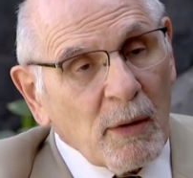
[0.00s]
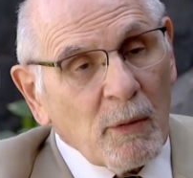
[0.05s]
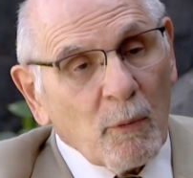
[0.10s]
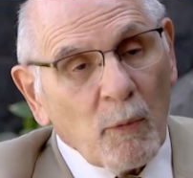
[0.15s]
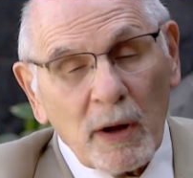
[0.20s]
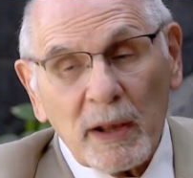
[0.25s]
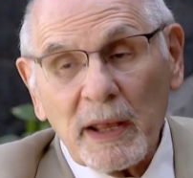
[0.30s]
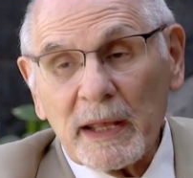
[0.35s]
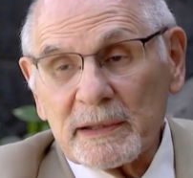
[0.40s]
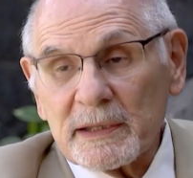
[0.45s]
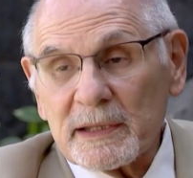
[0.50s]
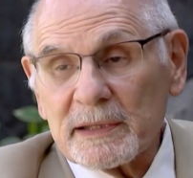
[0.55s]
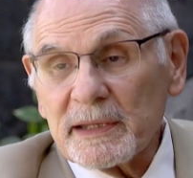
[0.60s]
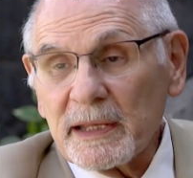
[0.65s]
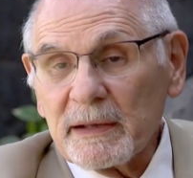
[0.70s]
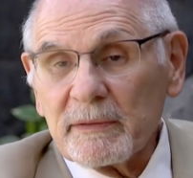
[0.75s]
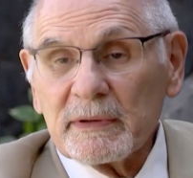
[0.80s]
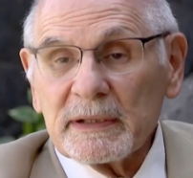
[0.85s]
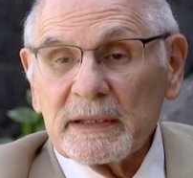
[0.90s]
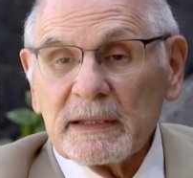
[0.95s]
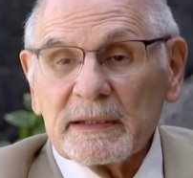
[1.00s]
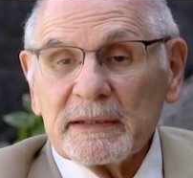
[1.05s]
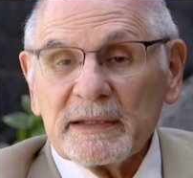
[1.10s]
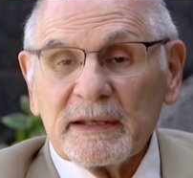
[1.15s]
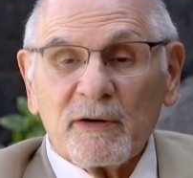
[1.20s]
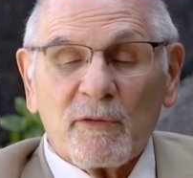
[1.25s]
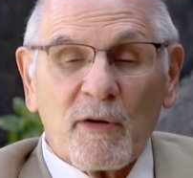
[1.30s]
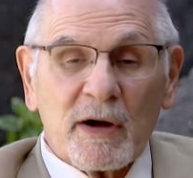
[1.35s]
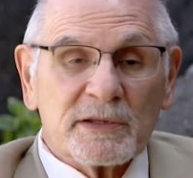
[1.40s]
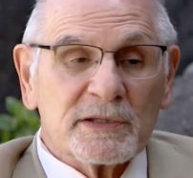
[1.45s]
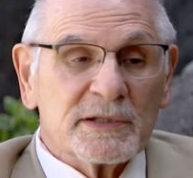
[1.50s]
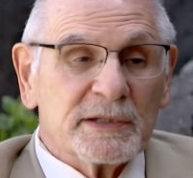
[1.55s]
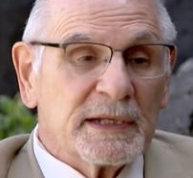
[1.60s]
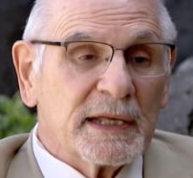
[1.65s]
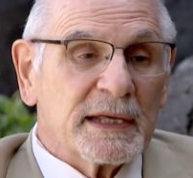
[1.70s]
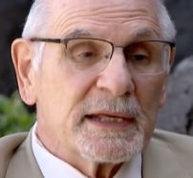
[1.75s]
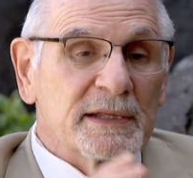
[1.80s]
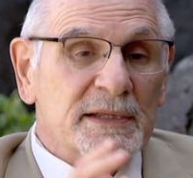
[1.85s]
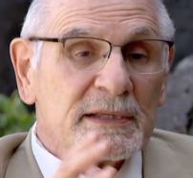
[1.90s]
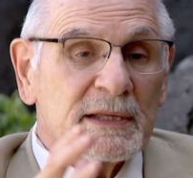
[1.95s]
Well, as I say, the question
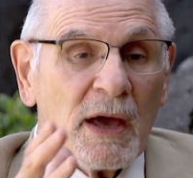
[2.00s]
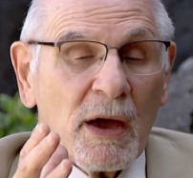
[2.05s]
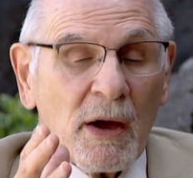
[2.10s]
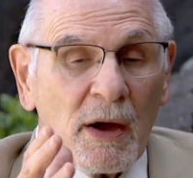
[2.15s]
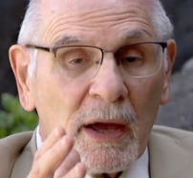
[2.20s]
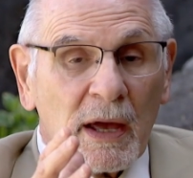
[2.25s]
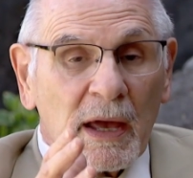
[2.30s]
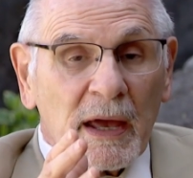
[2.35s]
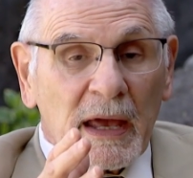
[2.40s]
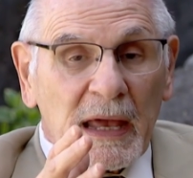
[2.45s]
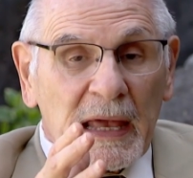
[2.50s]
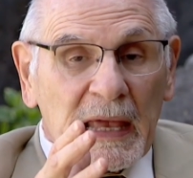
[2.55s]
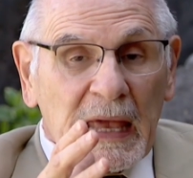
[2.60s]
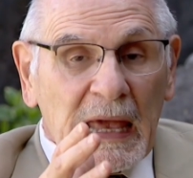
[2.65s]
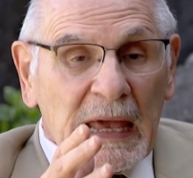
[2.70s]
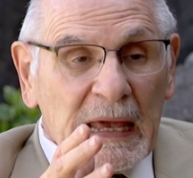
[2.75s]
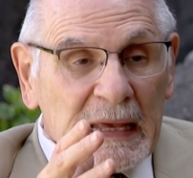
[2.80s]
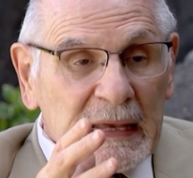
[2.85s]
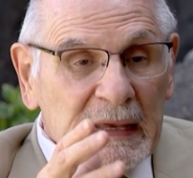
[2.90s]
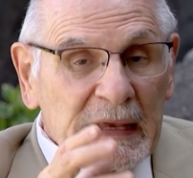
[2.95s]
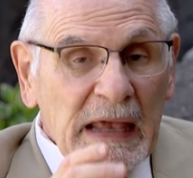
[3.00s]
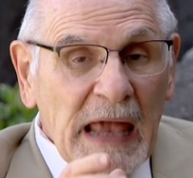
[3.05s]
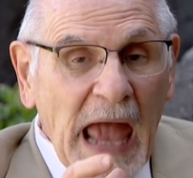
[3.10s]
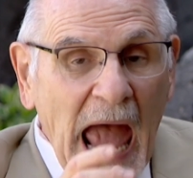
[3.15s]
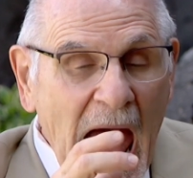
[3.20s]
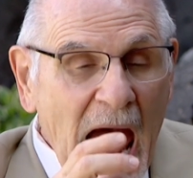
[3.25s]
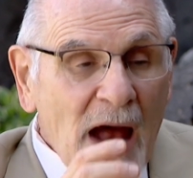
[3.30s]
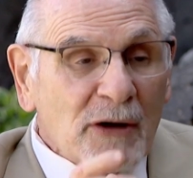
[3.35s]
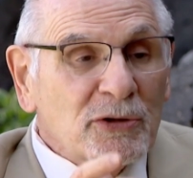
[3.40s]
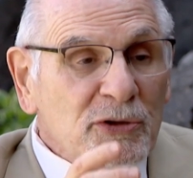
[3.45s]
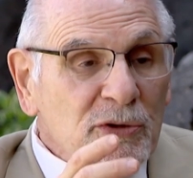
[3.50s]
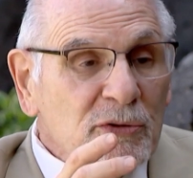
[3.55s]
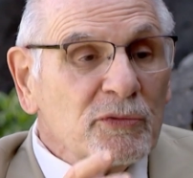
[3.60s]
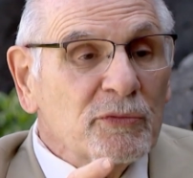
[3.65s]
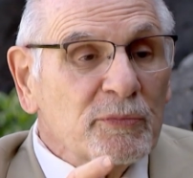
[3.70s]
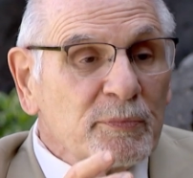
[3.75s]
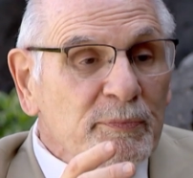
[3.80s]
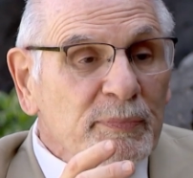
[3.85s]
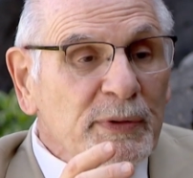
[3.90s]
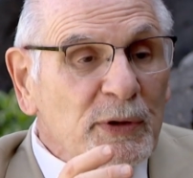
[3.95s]
is, how do
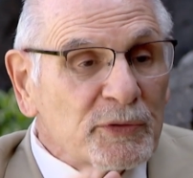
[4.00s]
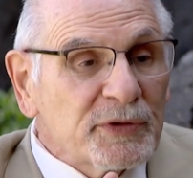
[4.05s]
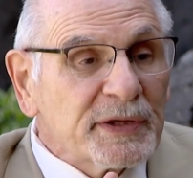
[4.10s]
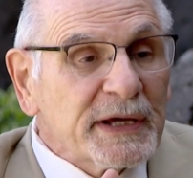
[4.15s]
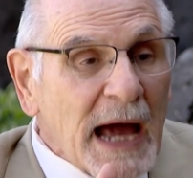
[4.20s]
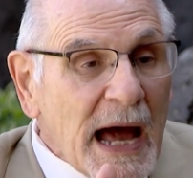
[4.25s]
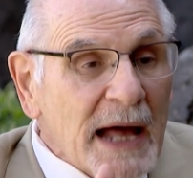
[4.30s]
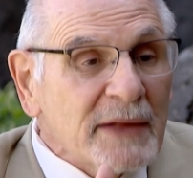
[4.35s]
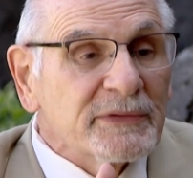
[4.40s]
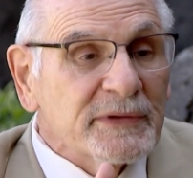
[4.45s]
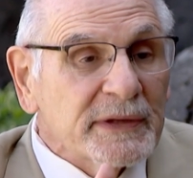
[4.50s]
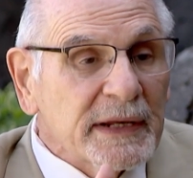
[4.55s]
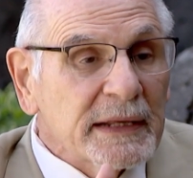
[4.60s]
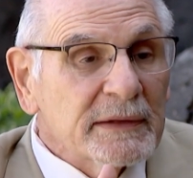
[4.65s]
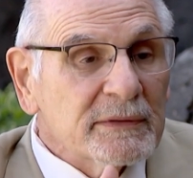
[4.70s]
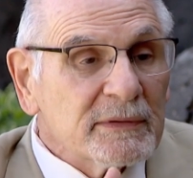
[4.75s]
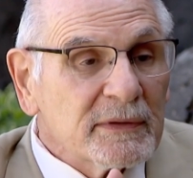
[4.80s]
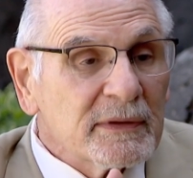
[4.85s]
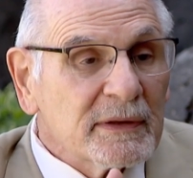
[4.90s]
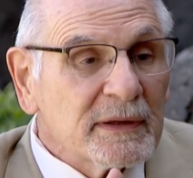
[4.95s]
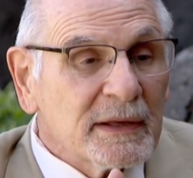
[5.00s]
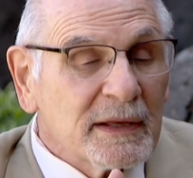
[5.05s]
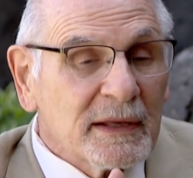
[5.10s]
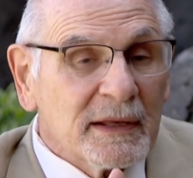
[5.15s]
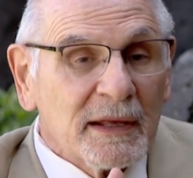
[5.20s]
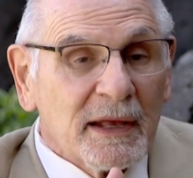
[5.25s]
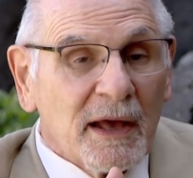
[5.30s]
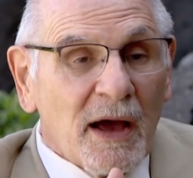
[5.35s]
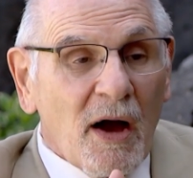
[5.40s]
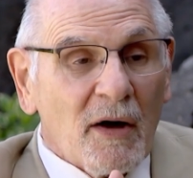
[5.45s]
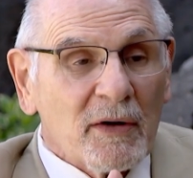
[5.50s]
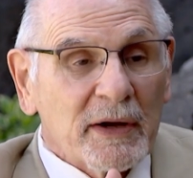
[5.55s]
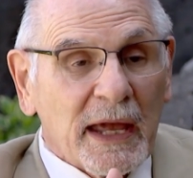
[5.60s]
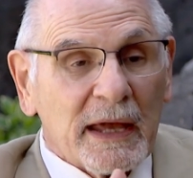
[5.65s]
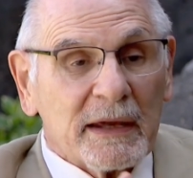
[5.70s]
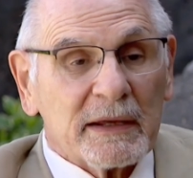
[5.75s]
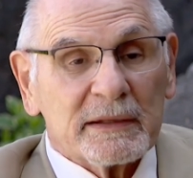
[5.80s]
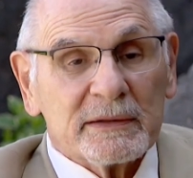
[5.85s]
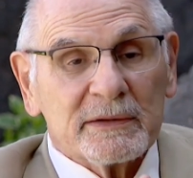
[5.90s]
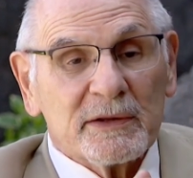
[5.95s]
you build a continent?
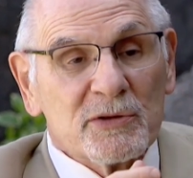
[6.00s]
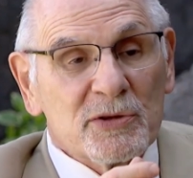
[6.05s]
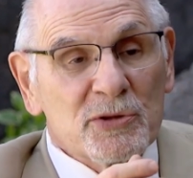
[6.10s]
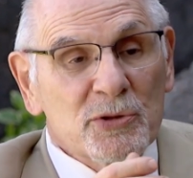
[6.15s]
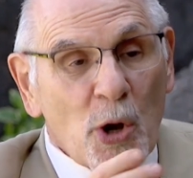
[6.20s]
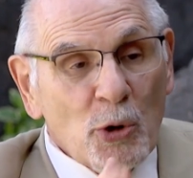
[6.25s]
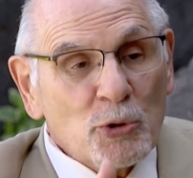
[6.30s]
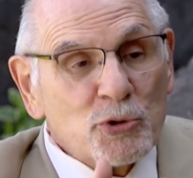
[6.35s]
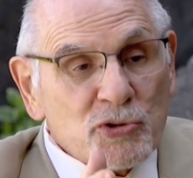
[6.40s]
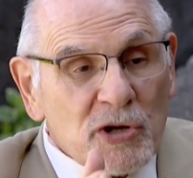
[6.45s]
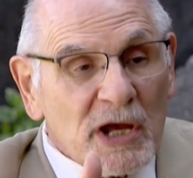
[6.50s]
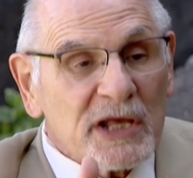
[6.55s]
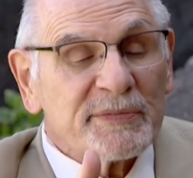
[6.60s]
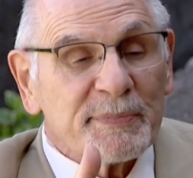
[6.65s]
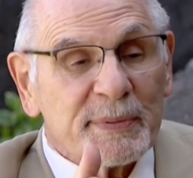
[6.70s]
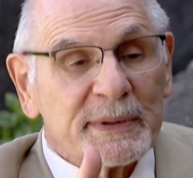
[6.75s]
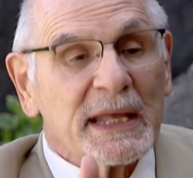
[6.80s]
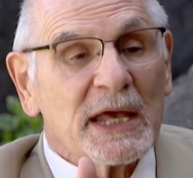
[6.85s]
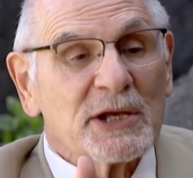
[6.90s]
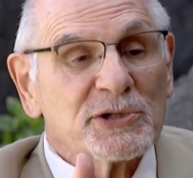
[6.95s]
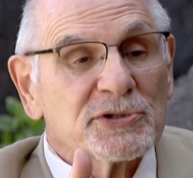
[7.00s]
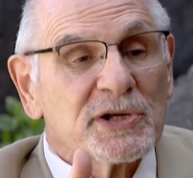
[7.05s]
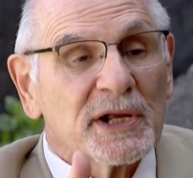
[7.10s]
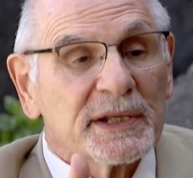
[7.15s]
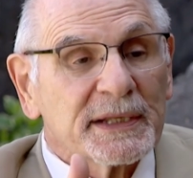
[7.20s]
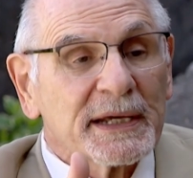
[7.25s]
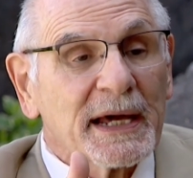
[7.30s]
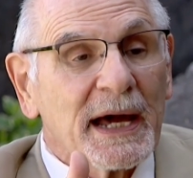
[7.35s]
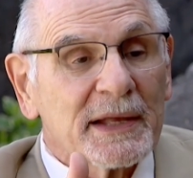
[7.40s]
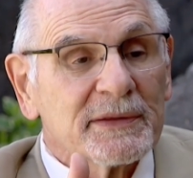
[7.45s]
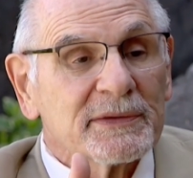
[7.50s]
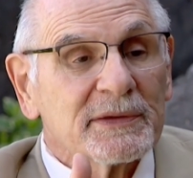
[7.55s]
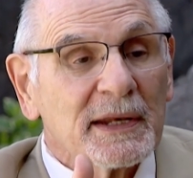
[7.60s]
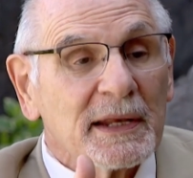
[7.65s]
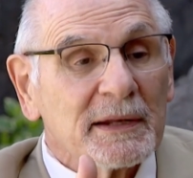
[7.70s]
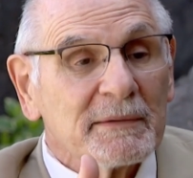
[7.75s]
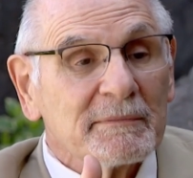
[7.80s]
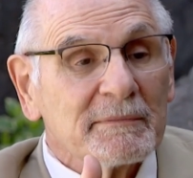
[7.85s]
Okay, there's no transportation on the continent.